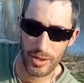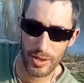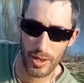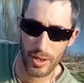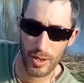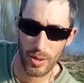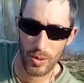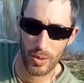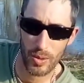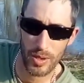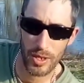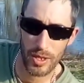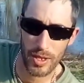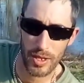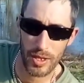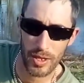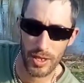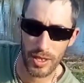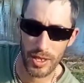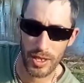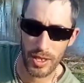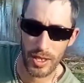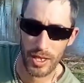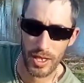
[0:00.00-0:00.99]

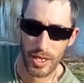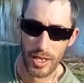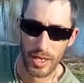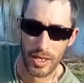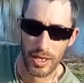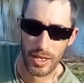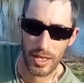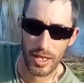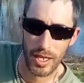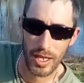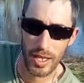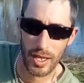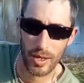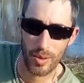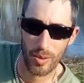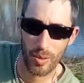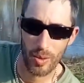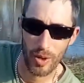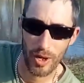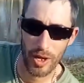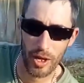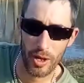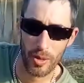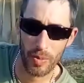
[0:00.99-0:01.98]
so
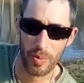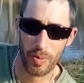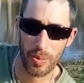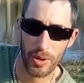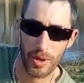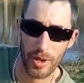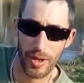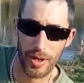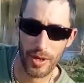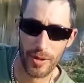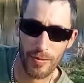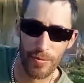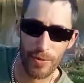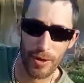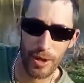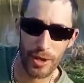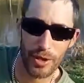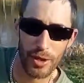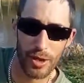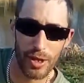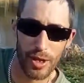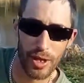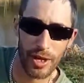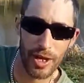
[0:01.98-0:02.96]
we hope the
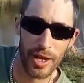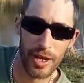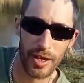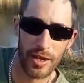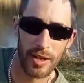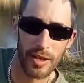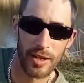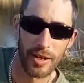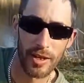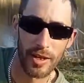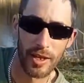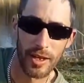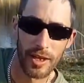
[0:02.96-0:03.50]
fish are here.